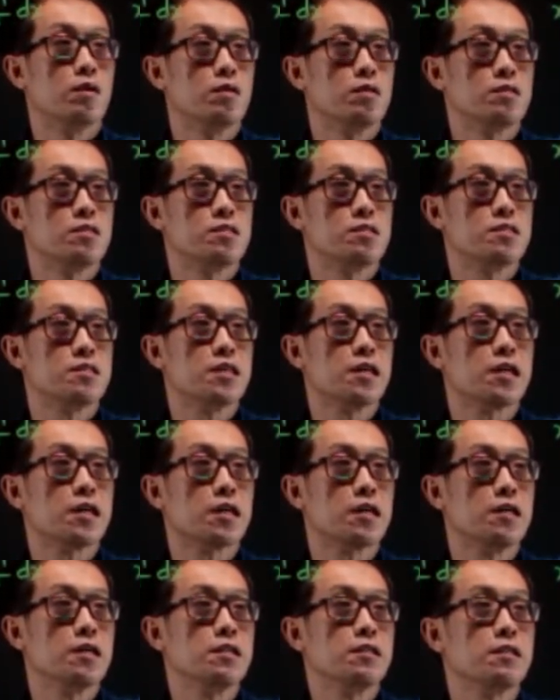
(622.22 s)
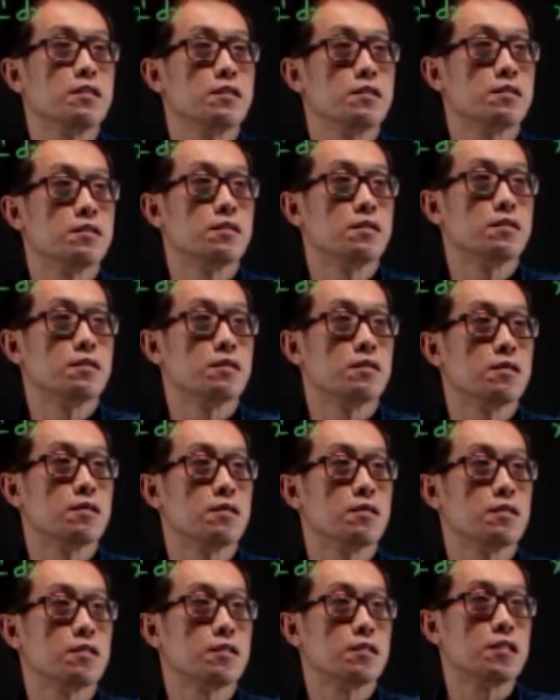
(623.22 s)
secant
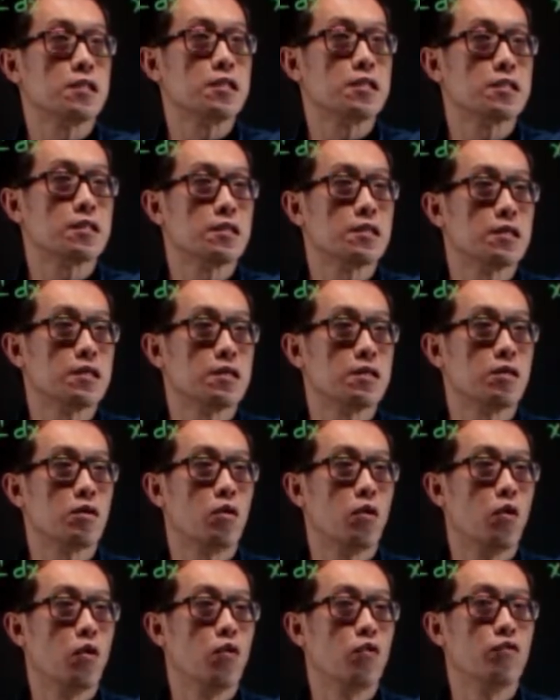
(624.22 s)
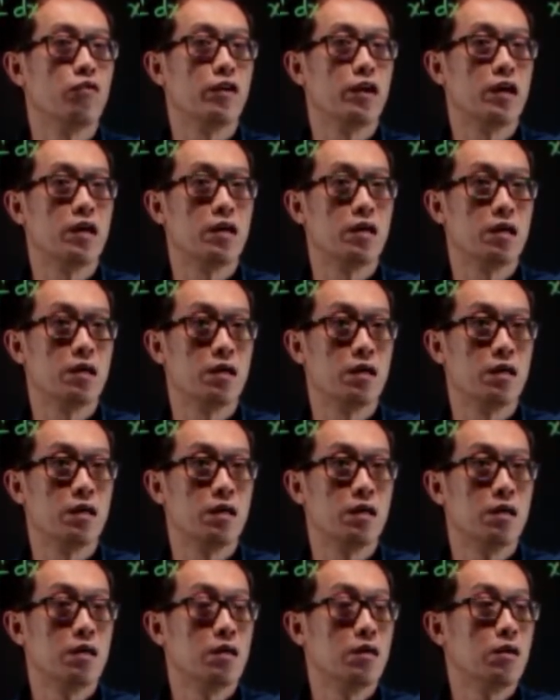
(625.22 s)
theta over
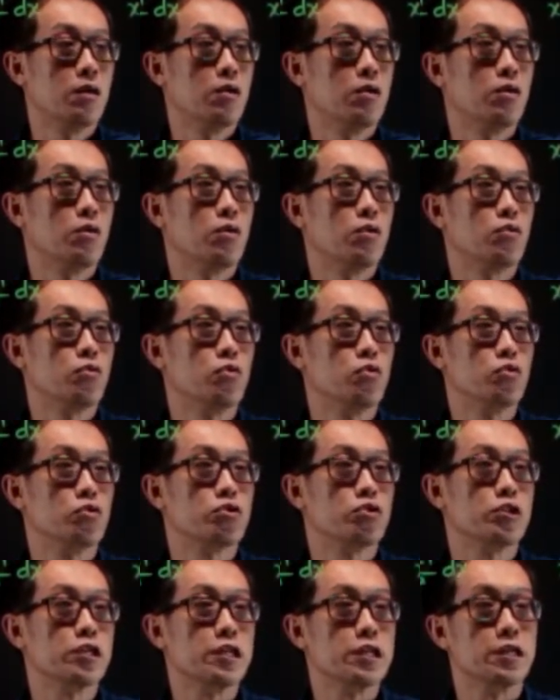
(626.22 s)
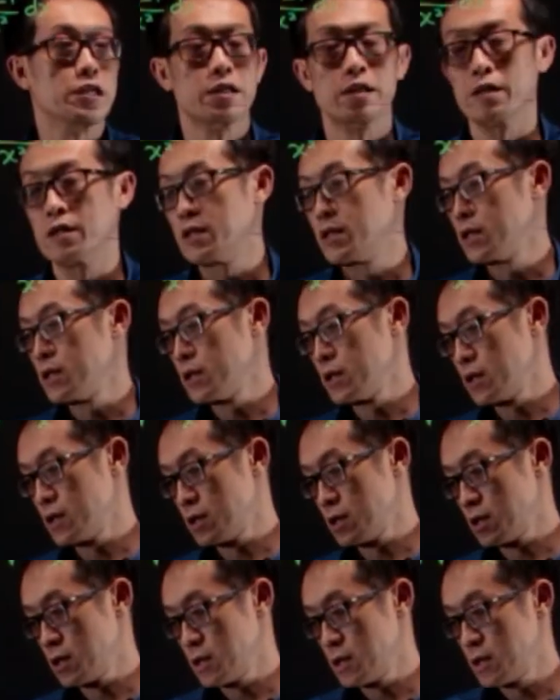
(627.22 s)
root 3,
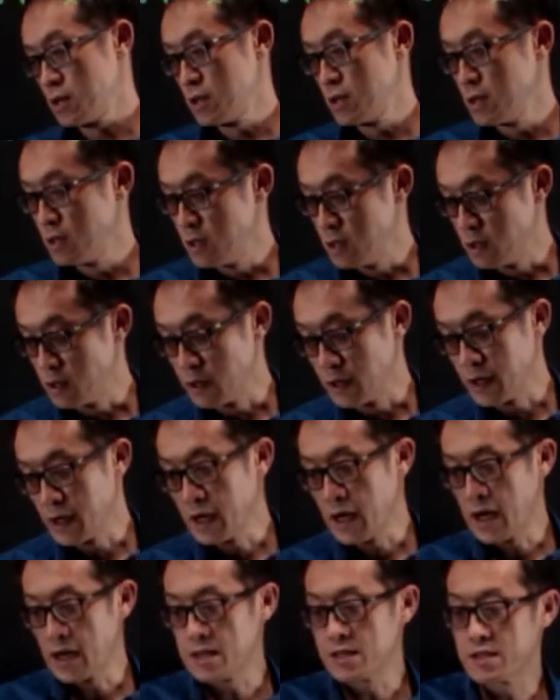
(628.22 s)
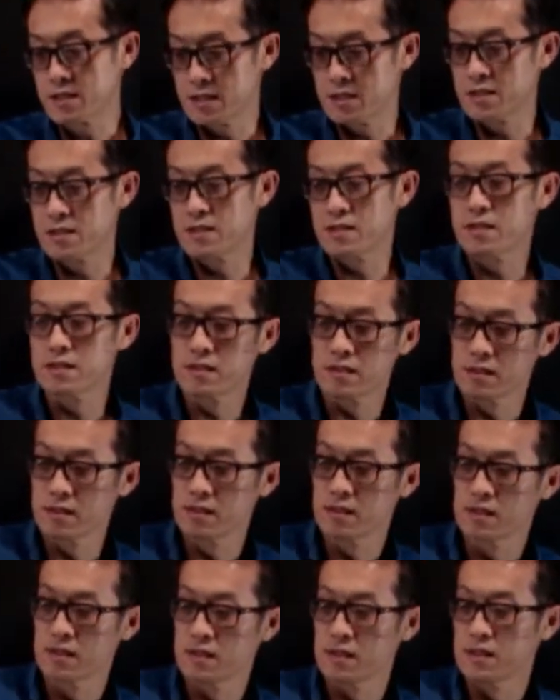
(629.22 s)
all right, as
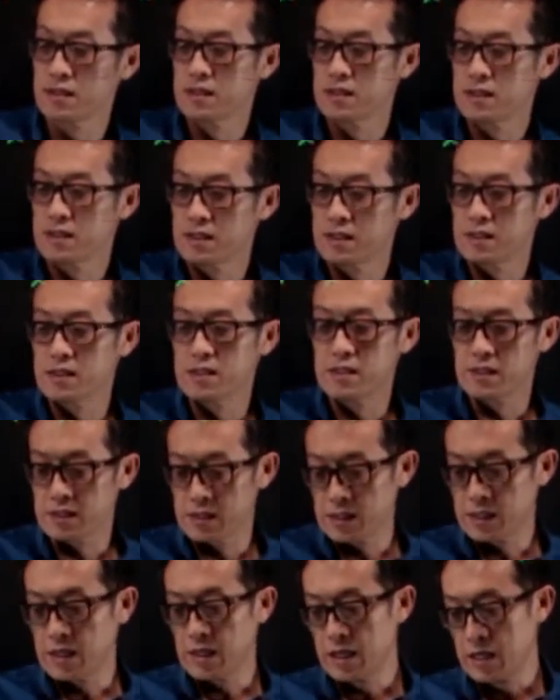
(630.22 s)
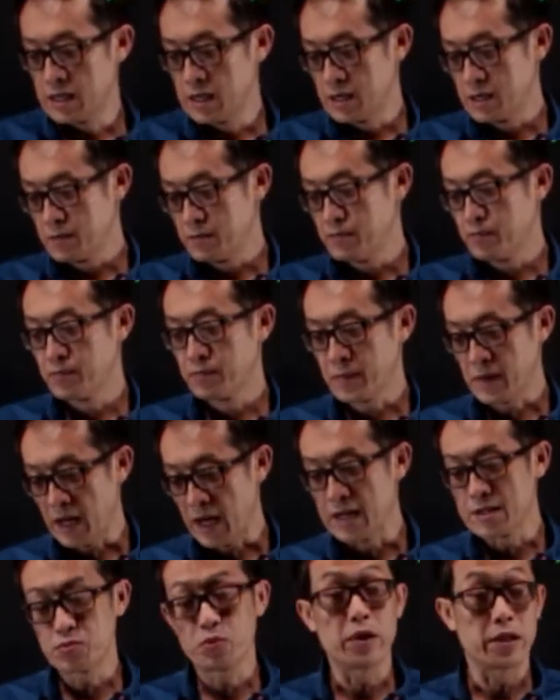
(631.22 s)

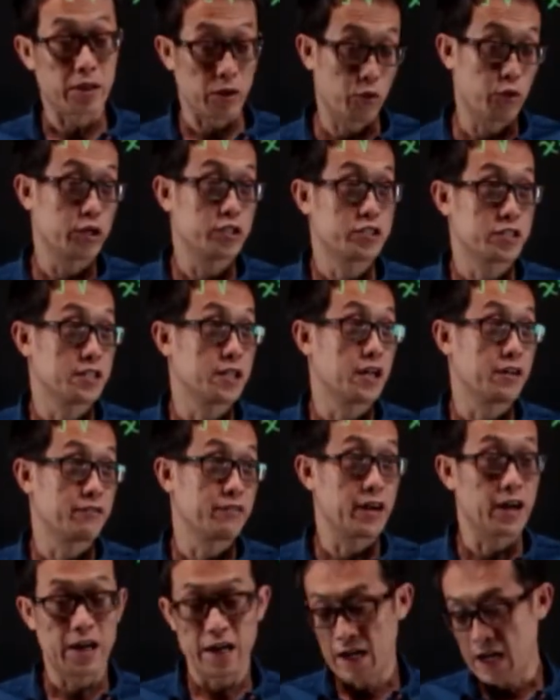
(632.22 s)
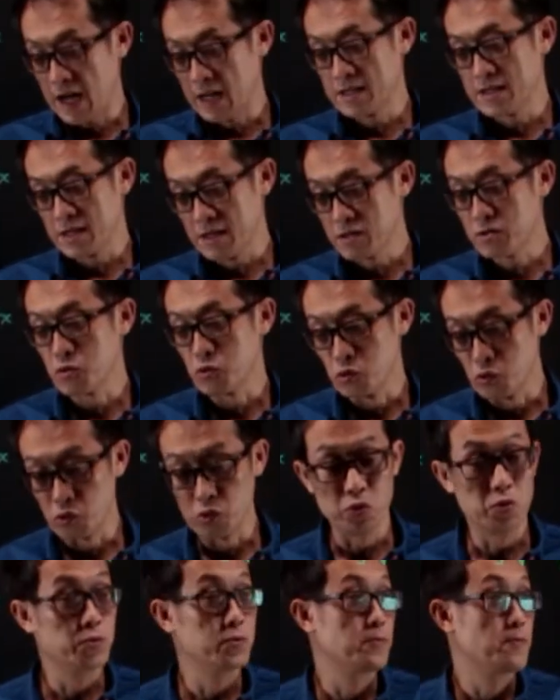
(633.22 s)
what the question have asked us to
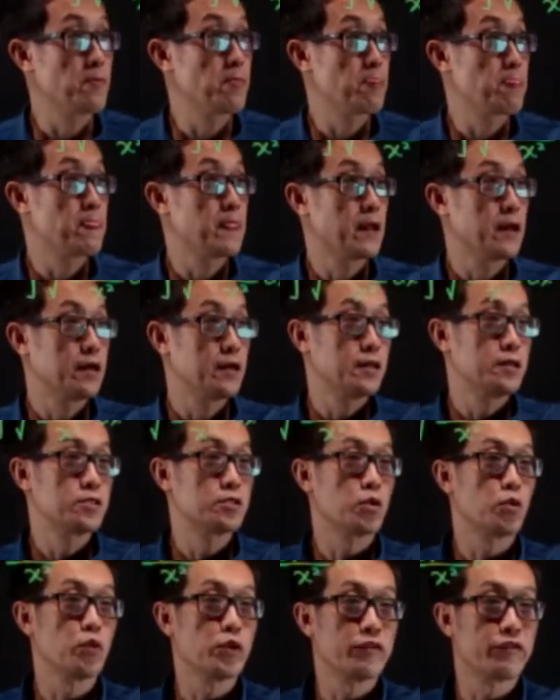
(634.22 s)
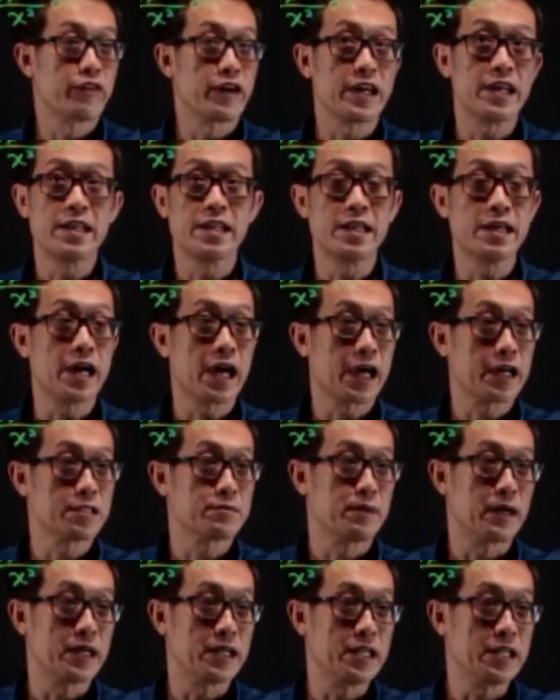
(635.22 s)
do. So we find dx
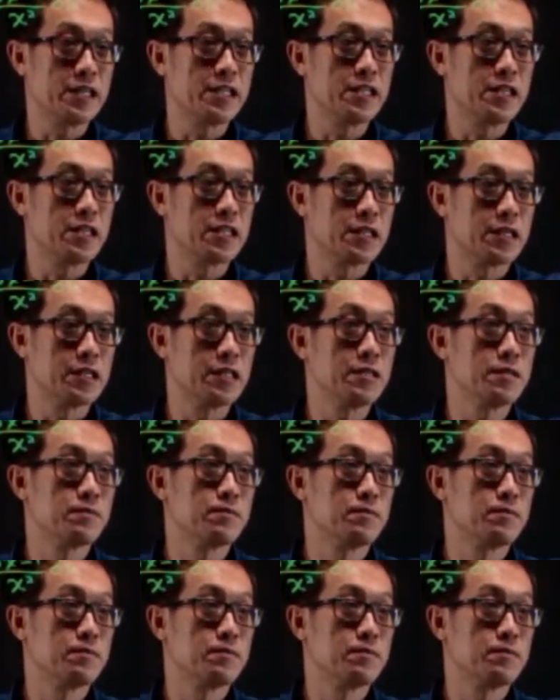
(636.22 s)
by d theta.